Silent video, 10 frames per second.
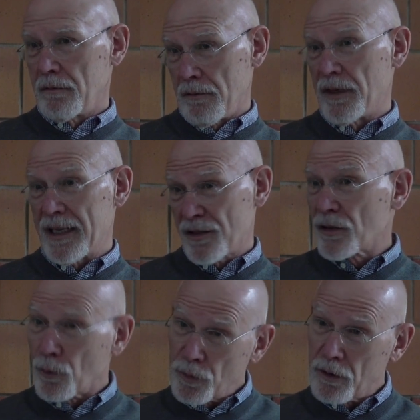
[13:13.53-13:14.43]
That's
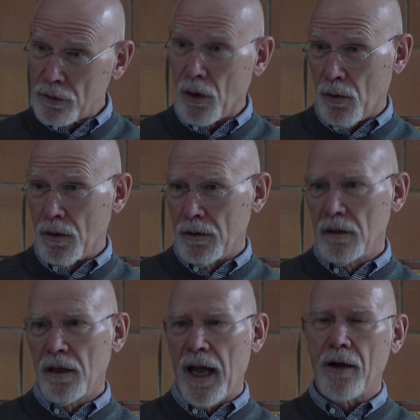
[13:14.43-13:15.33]
the real goal.
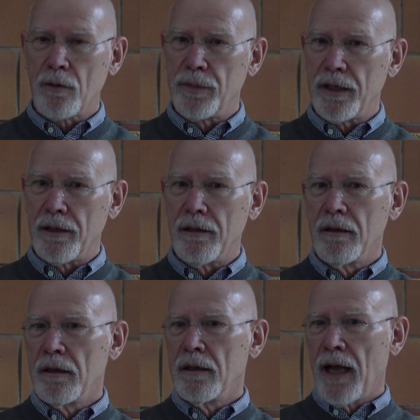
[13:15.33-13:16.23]
How to
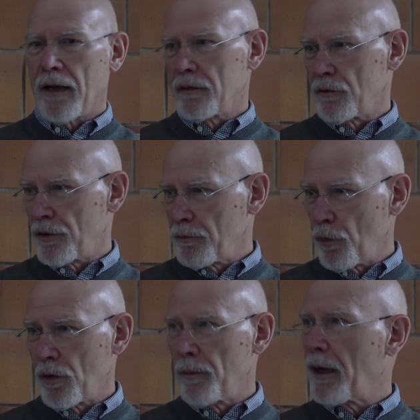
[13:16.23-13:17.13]
learn
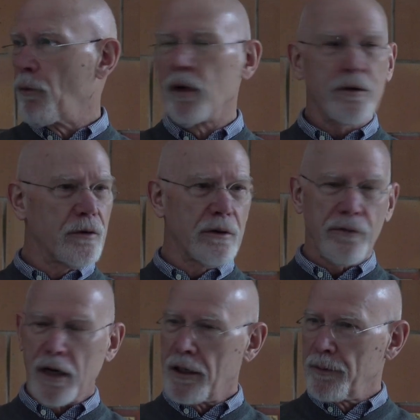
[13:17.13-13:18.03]
more about what your
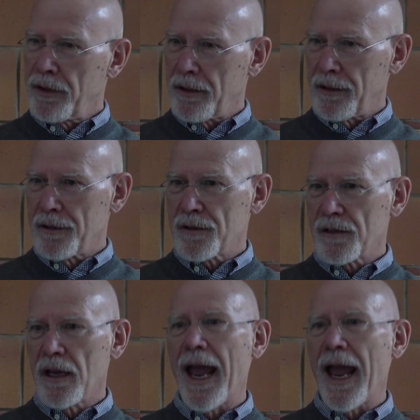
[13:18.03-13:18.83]
environment is